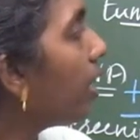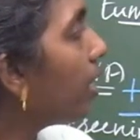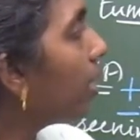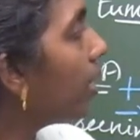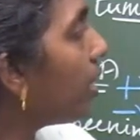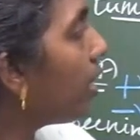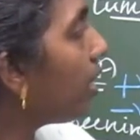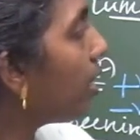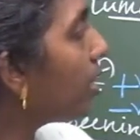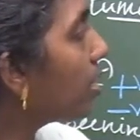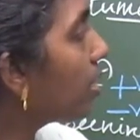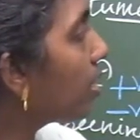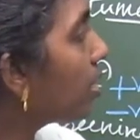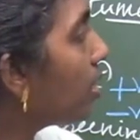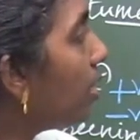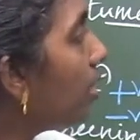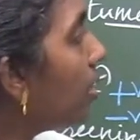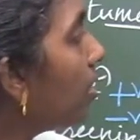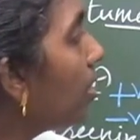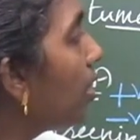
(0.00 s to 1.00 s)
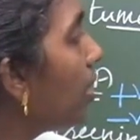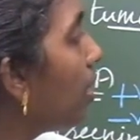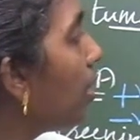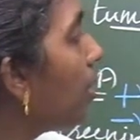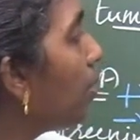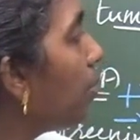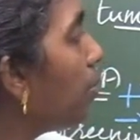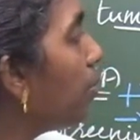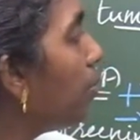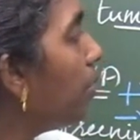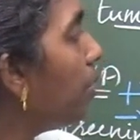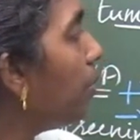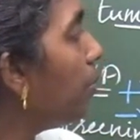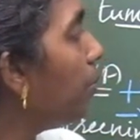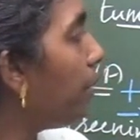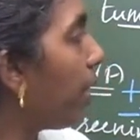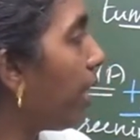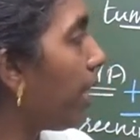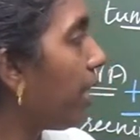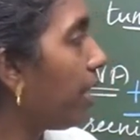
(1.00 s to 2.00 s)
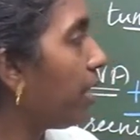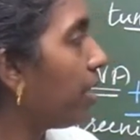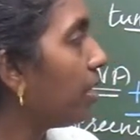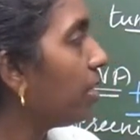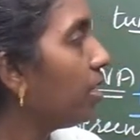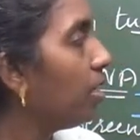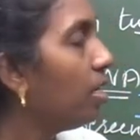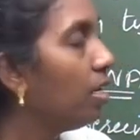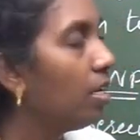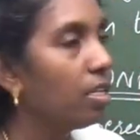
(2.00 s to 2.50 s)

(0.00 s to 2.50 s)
here is the membrane,